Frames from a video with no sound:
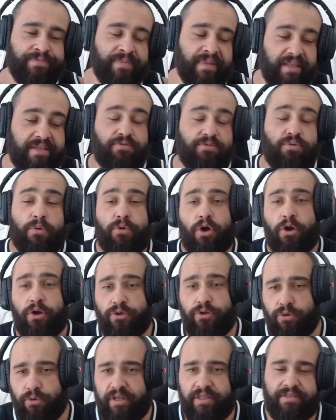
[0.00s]
This is what we're going to
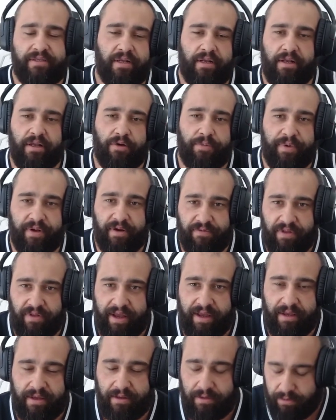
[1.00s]
do. It's a little bit of
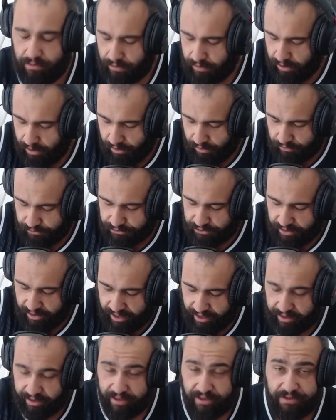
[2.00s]
like, you know,
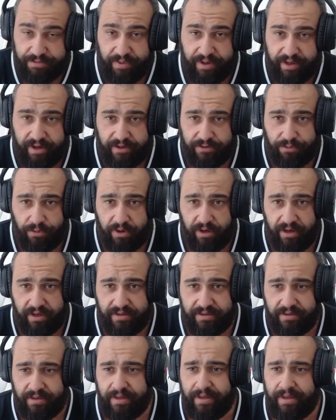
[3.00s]
shenanigans, but it is what it
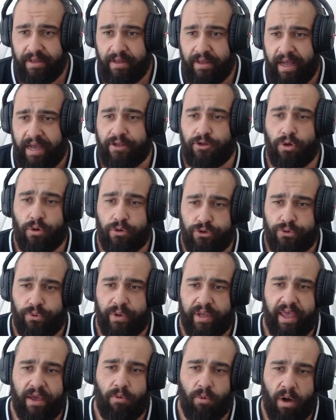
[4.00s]
is. I told you we
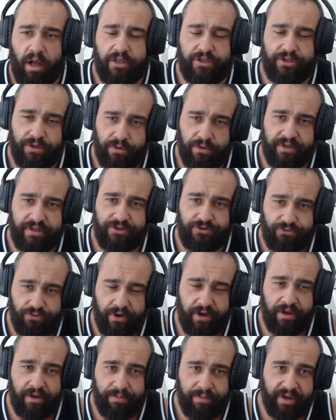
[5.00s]
can't watch it on the
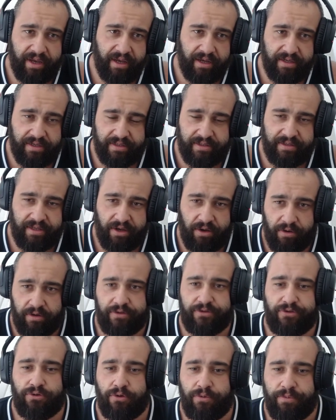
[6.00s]
stream because they're going to
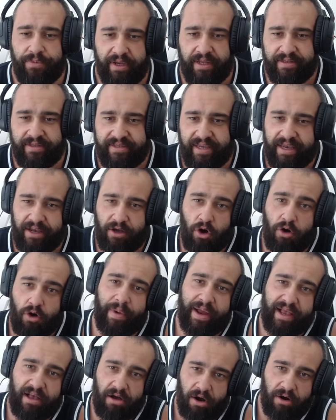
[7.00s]
sue me and take all my
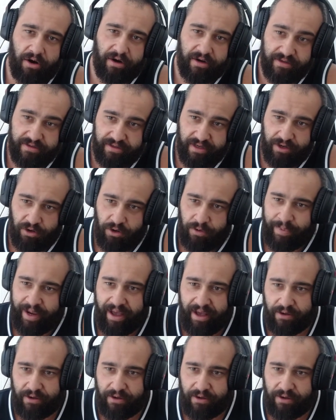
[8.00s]
cars and all my houses.